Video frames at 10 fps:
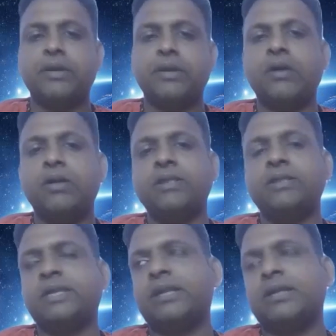All
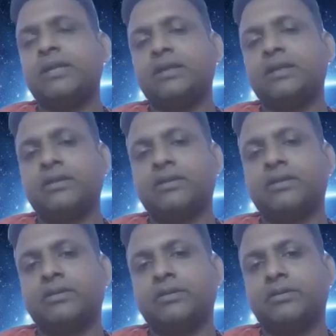these are
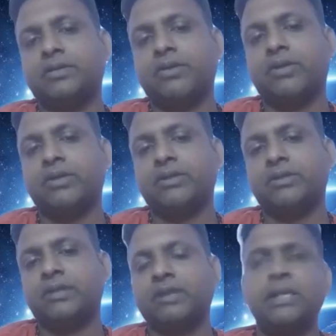
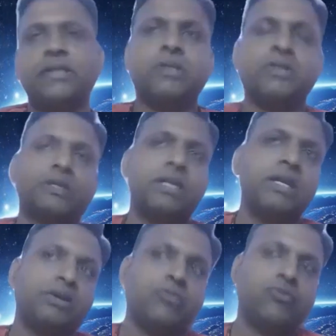Taurus. Ladies
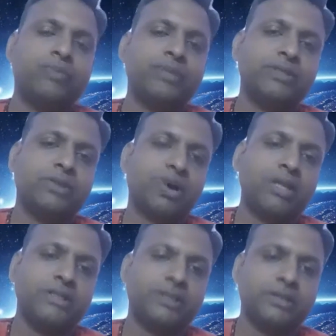hostel, women's
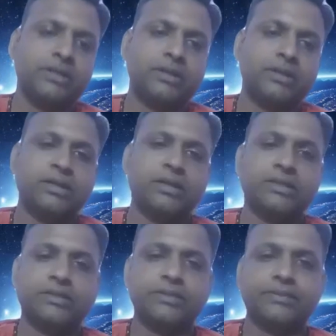college, all this.